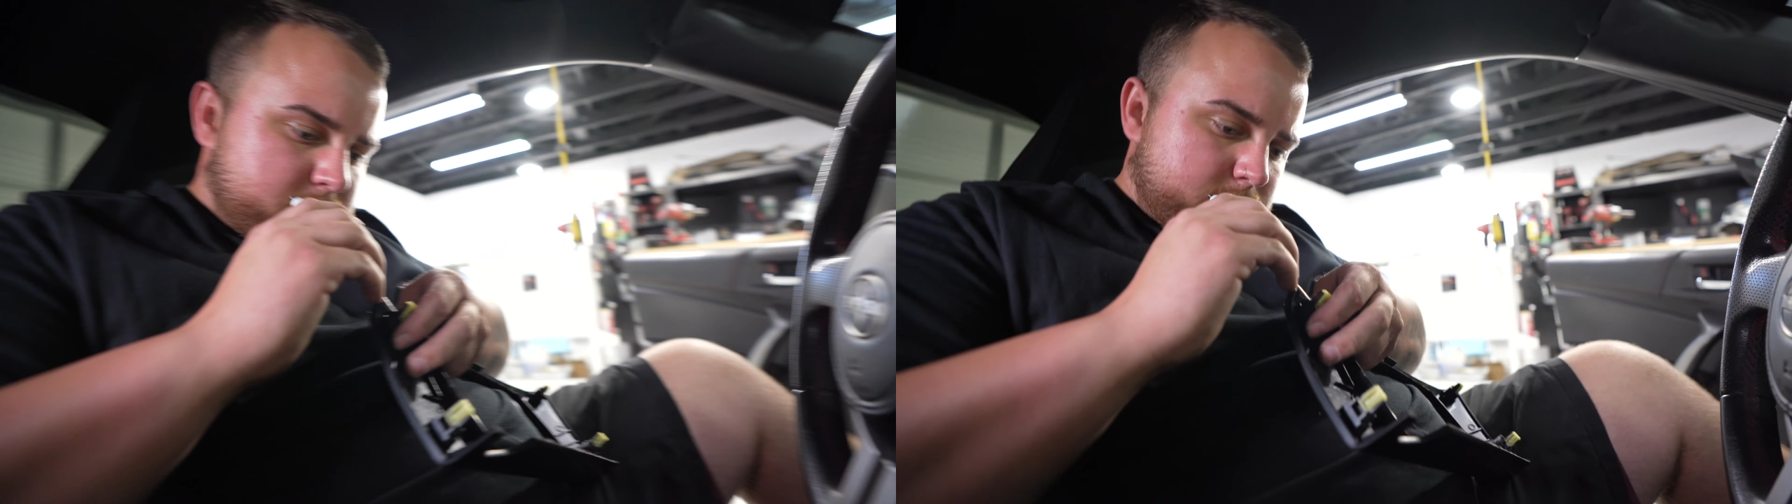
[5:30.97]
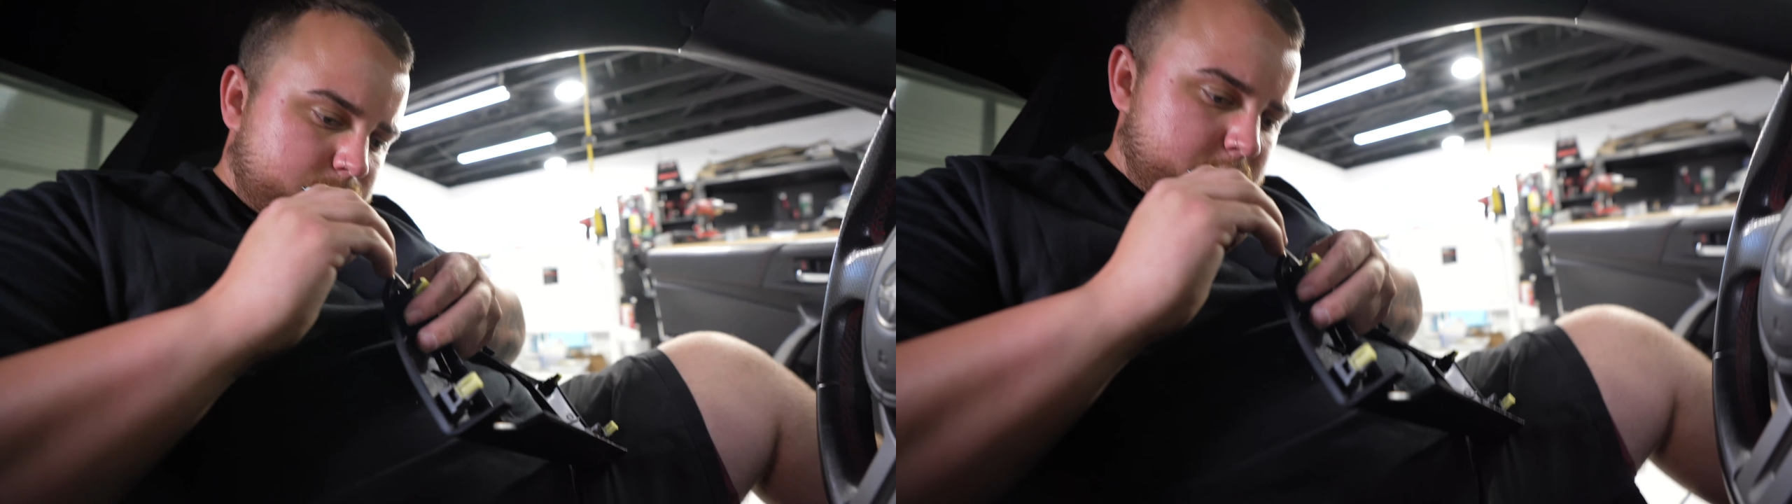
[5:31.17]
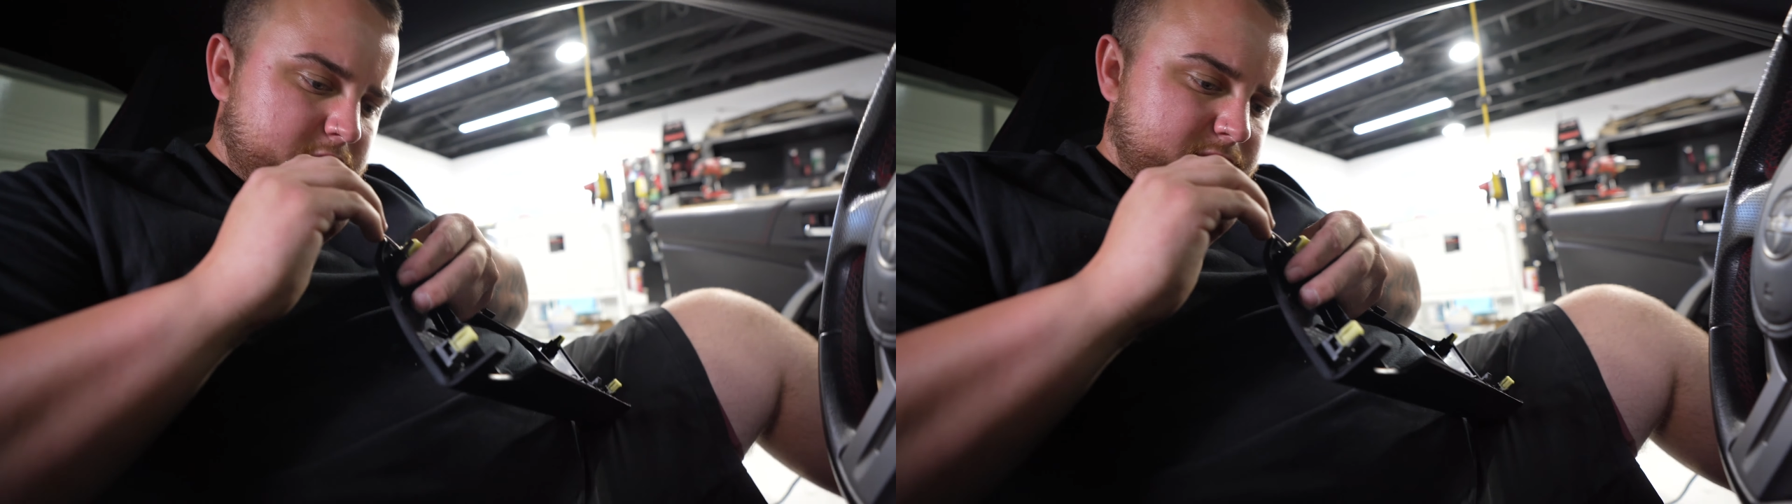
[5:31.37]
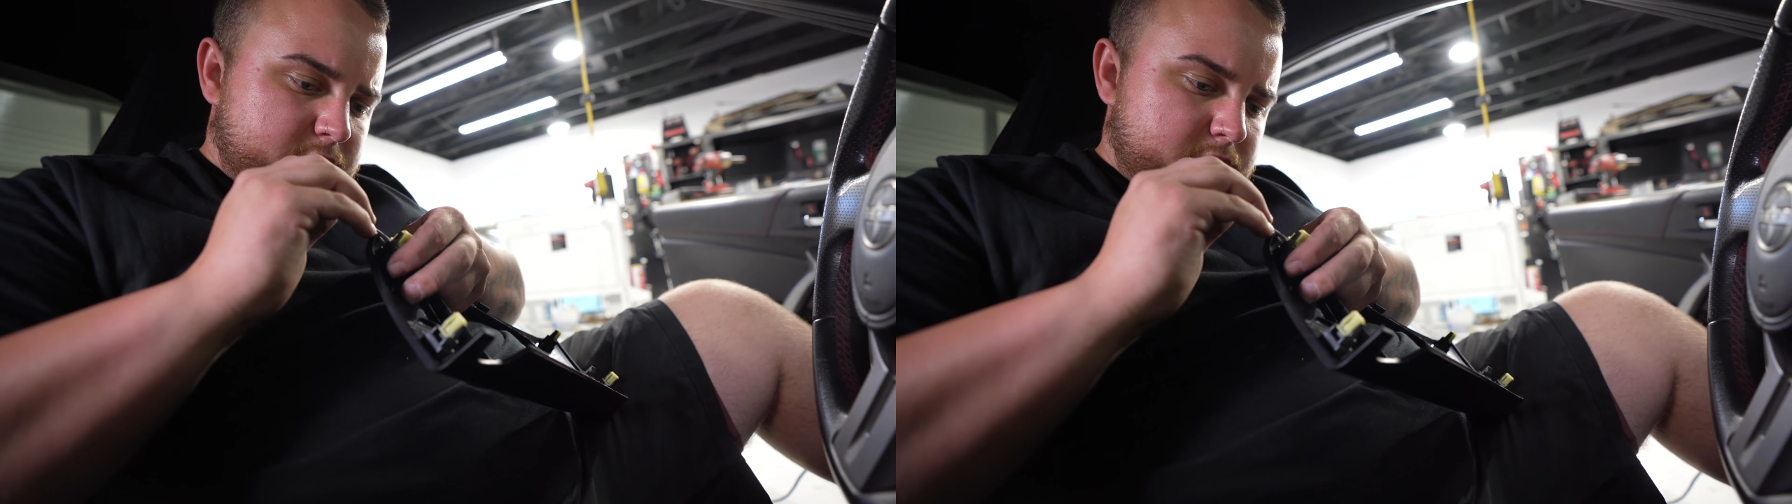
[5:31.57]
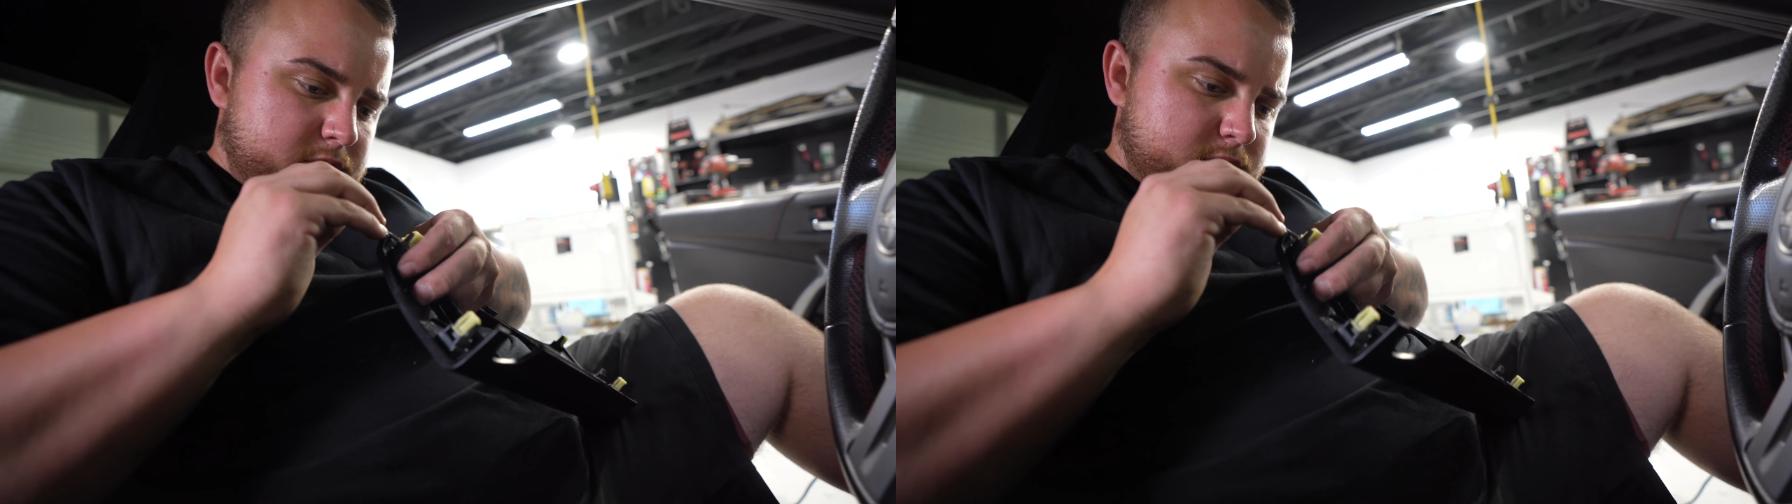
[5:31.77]
things break
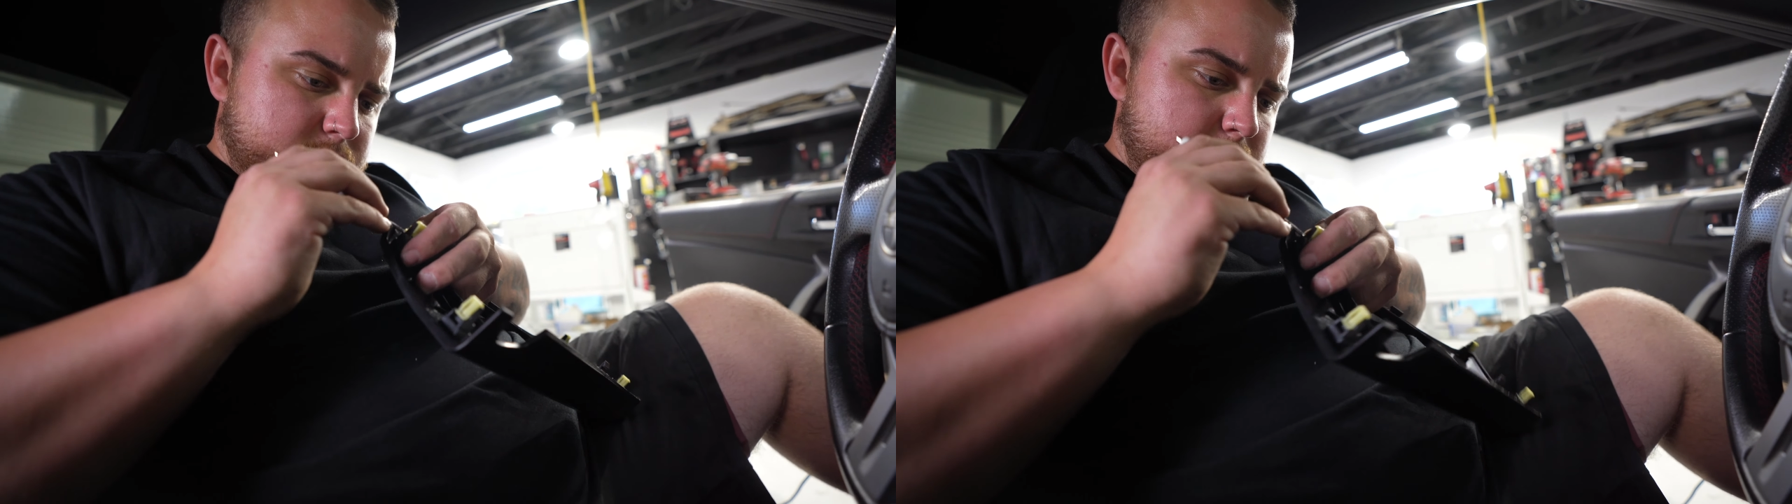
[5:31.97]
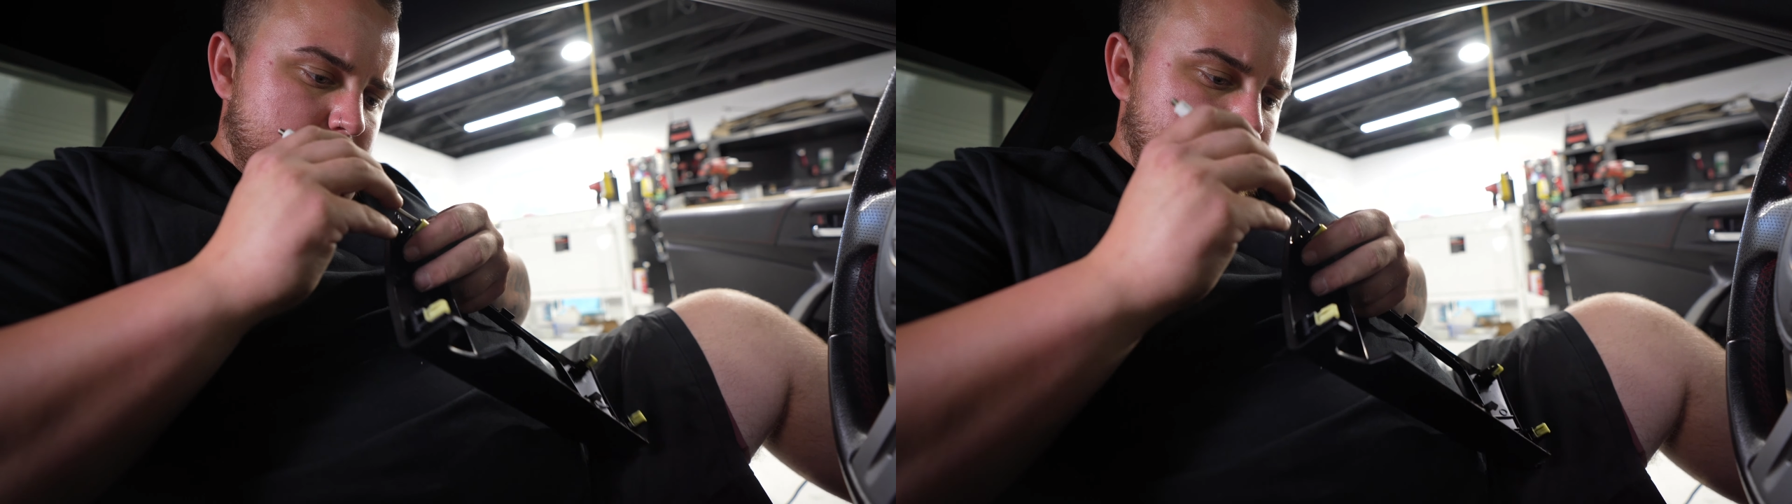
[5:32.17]
very easily.